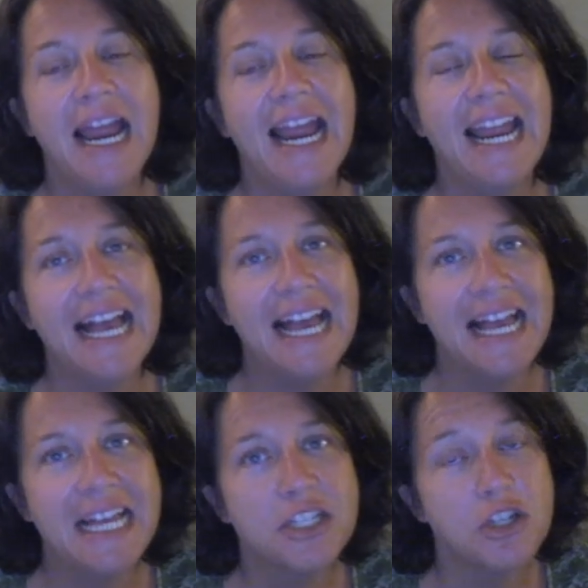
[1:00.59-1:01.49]

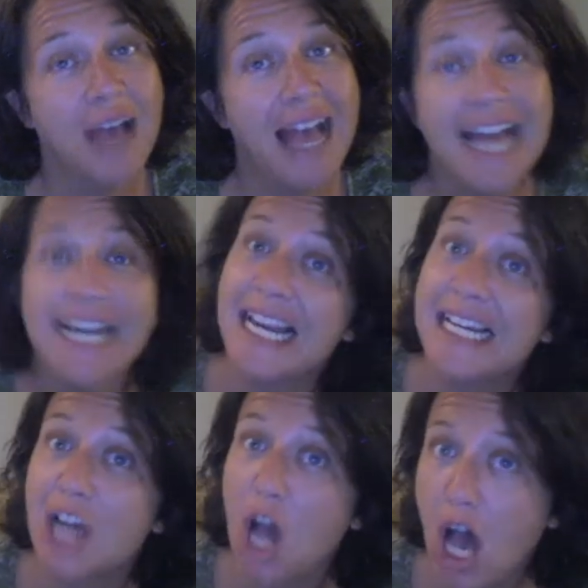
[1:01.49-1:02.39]
And go ahead and
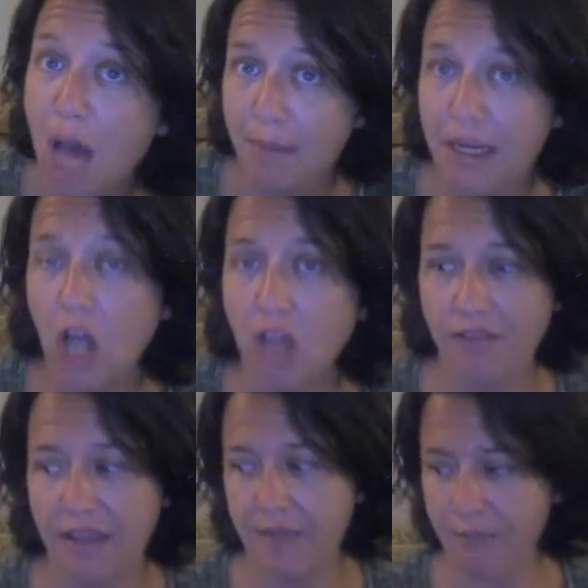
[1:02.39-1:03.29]
copy all of
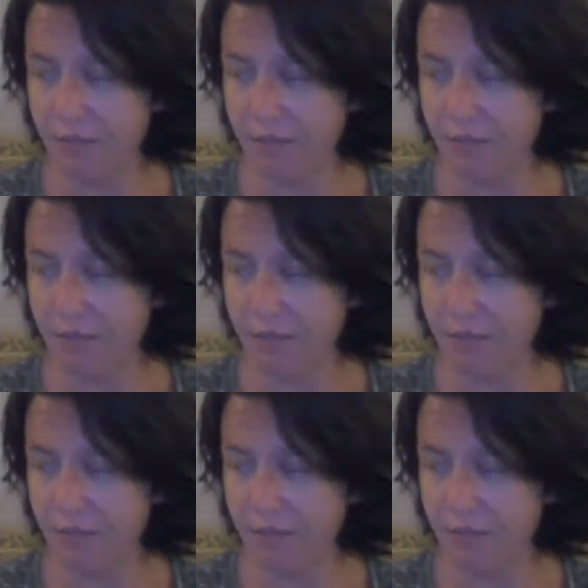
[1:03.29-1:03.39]
it.